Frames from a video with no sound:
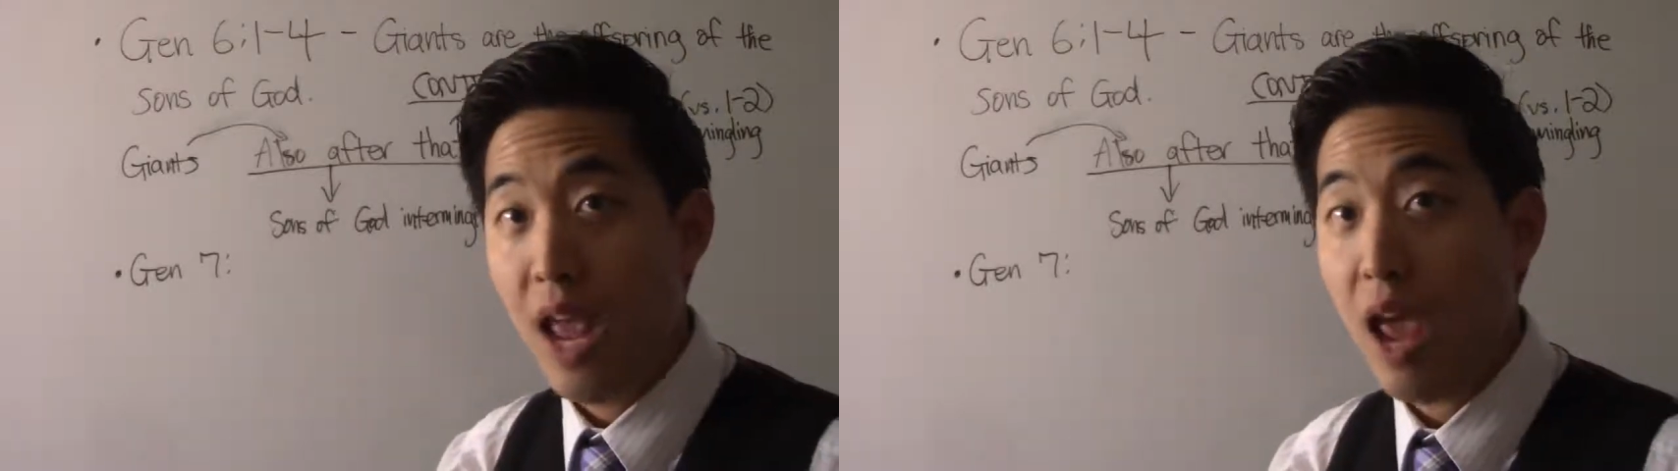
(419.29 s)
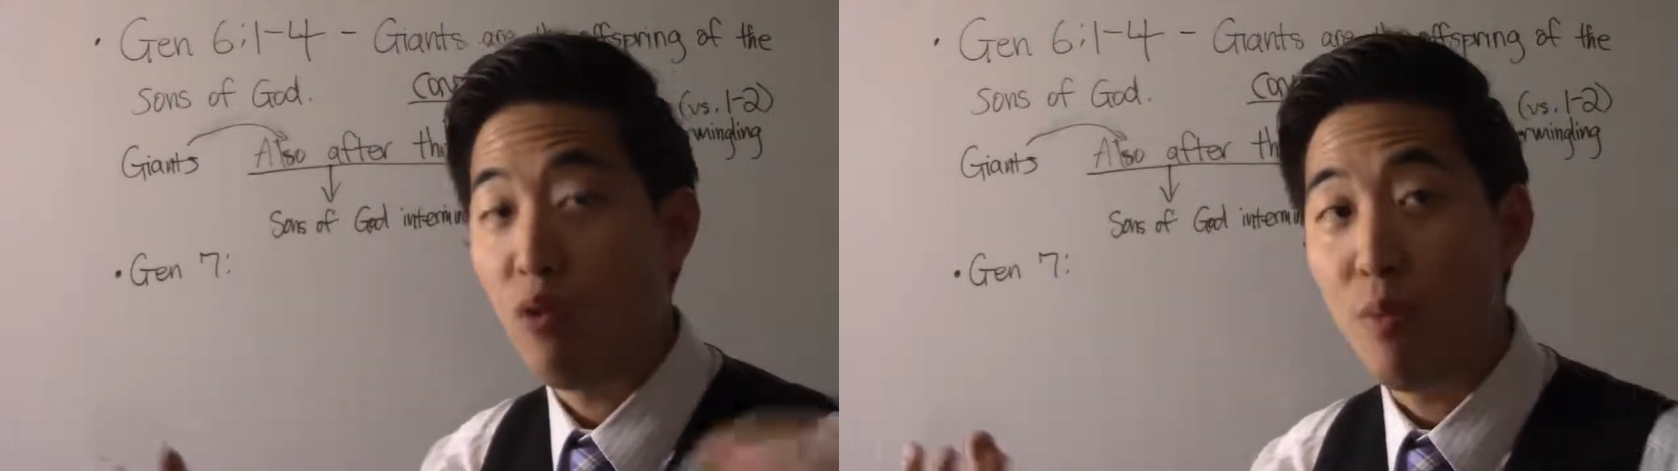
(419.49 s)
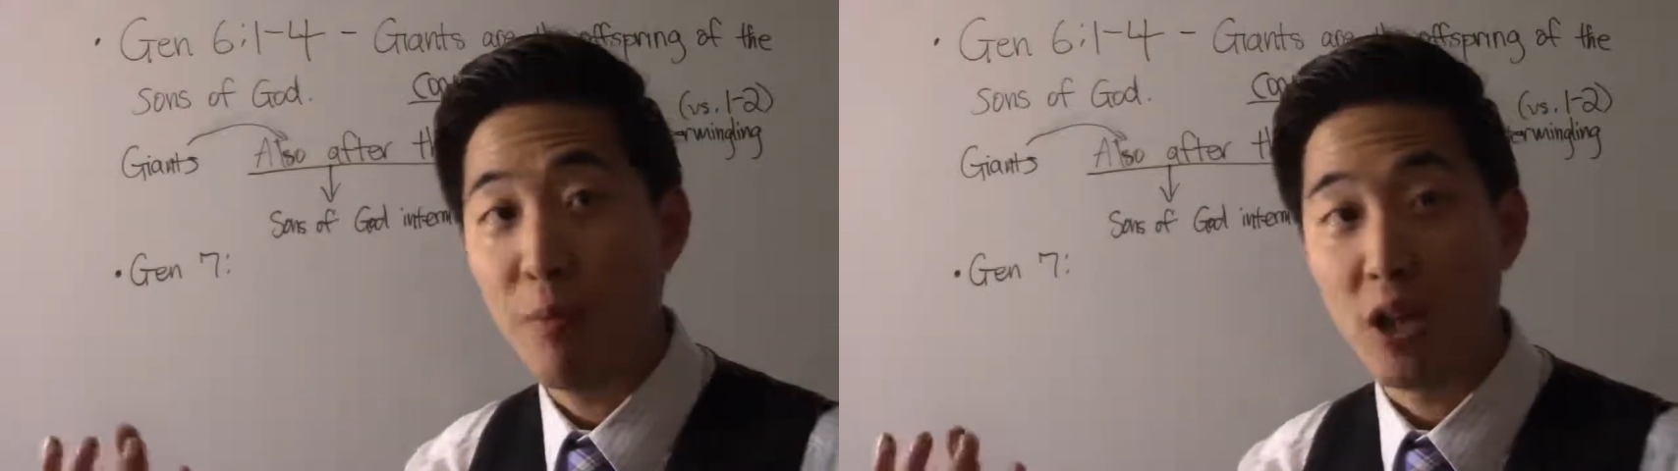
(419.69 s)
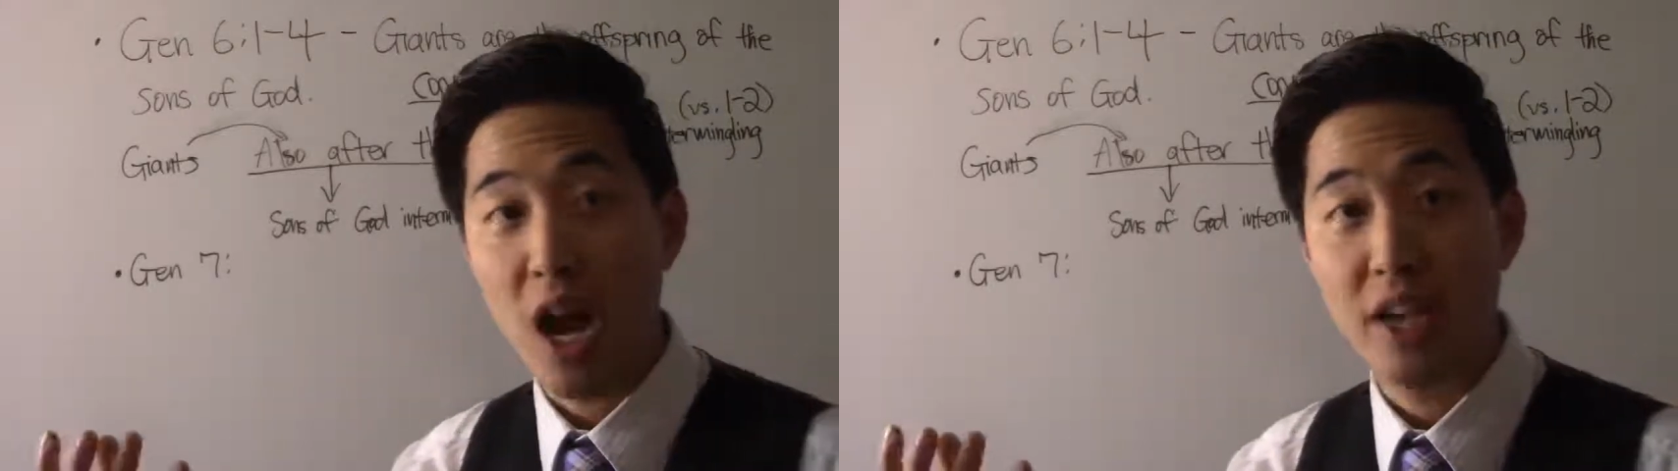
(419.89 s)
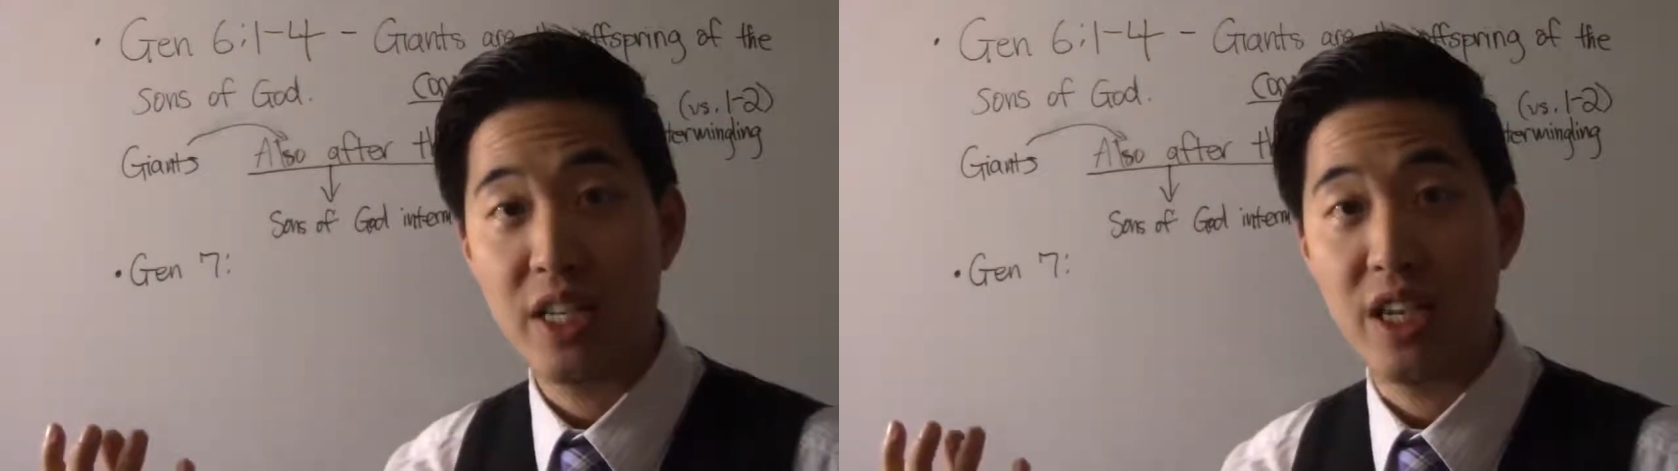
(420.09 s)
And remember,
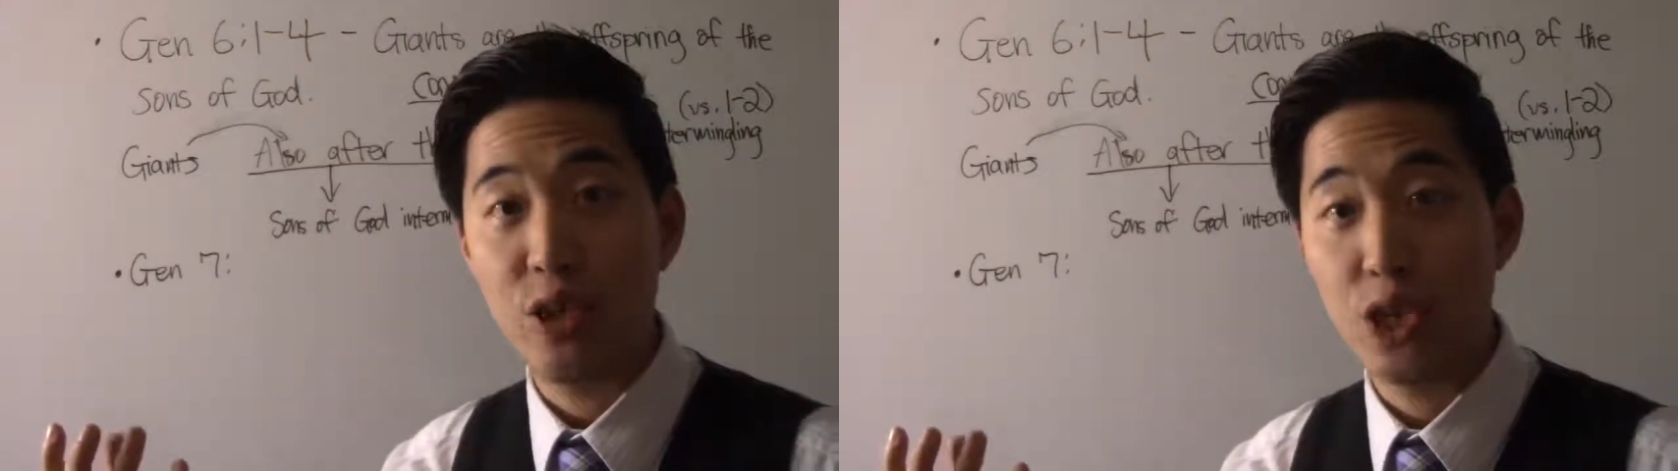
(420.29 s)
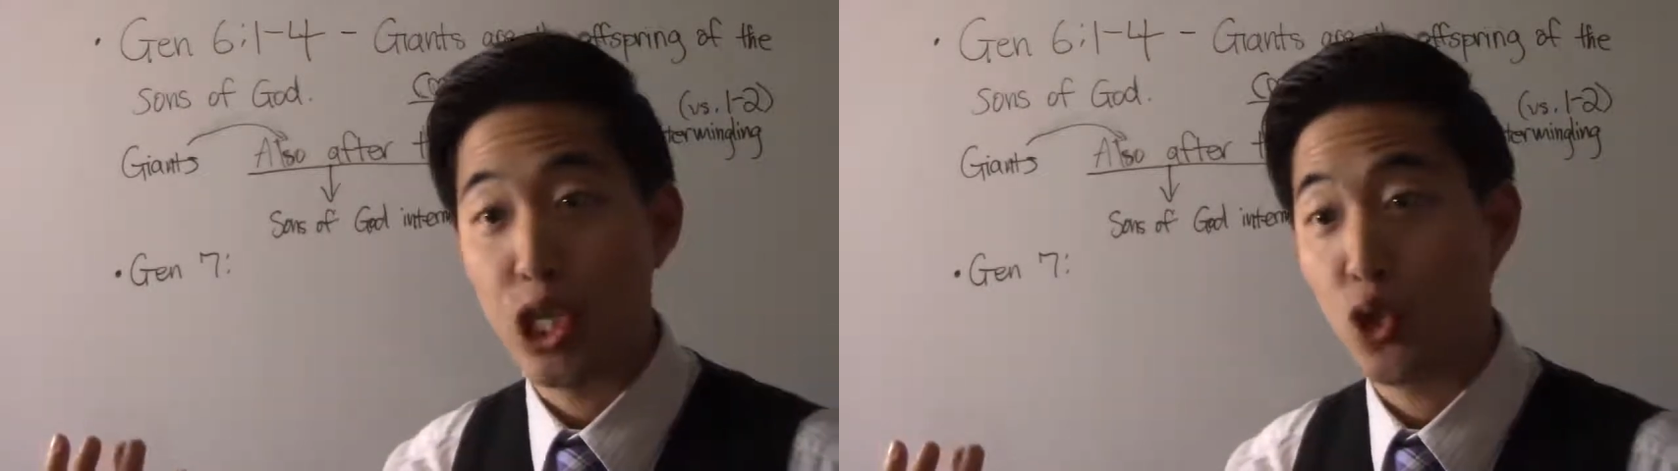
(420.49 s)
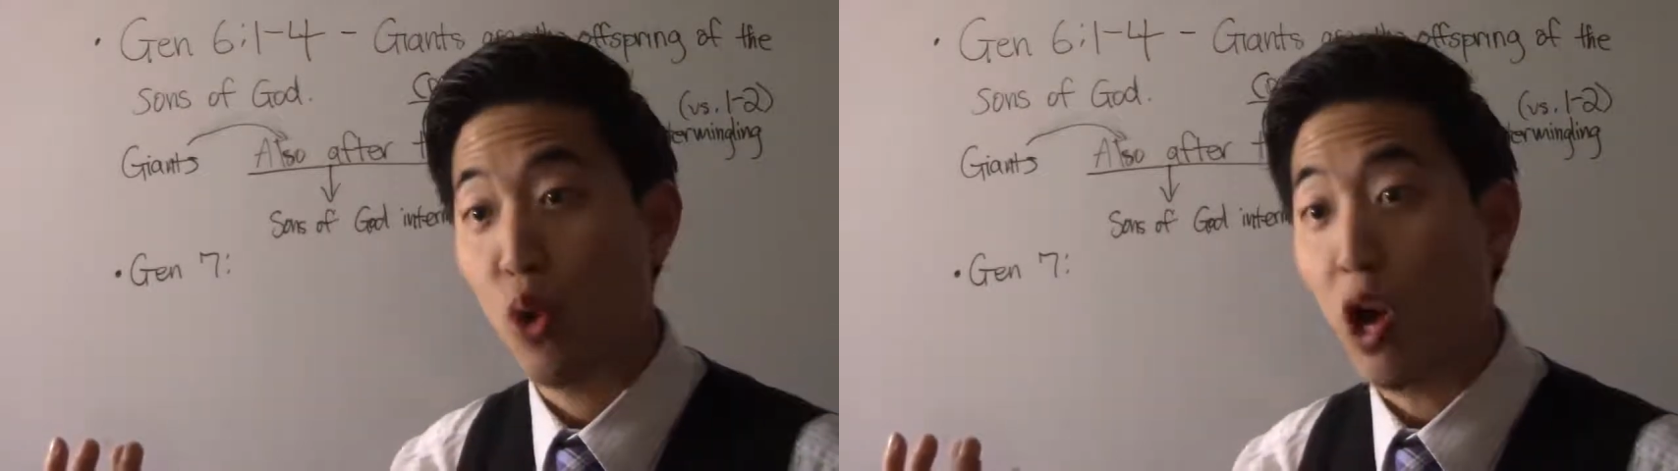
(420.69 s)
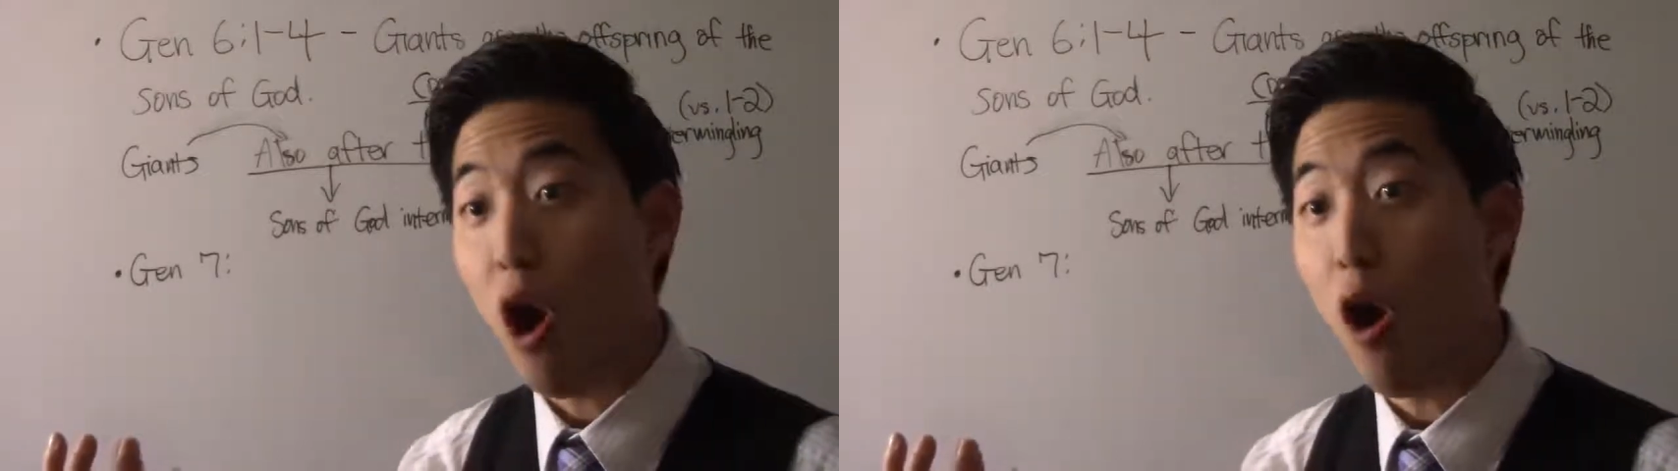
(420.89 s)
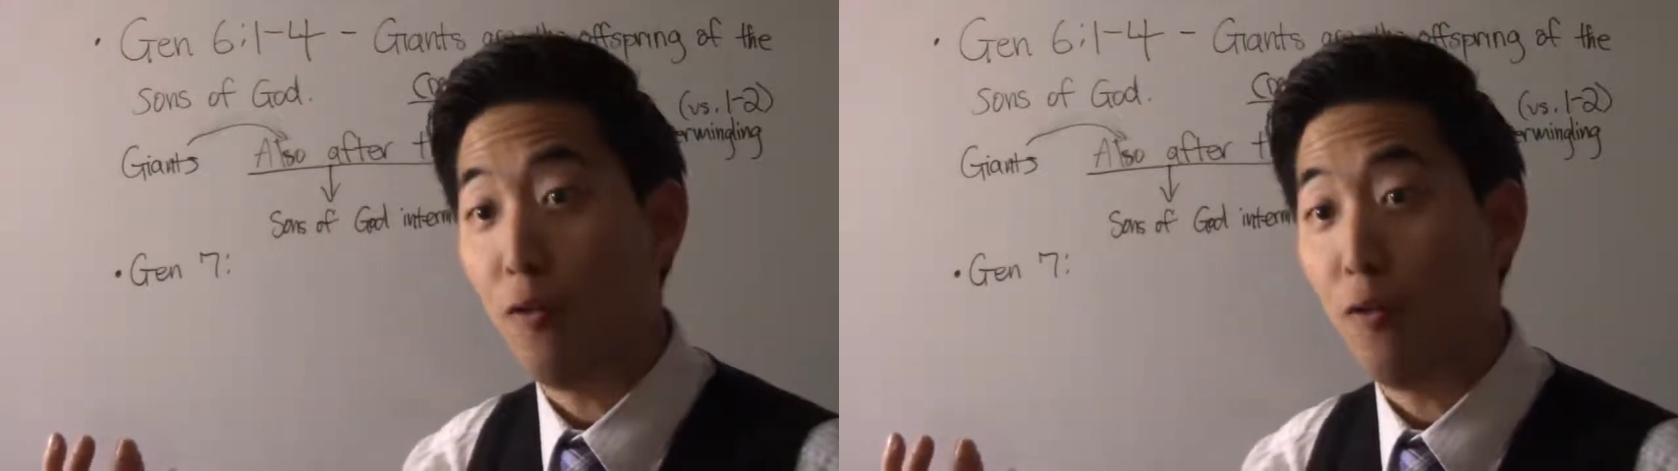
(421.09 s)
God said he'll destroy all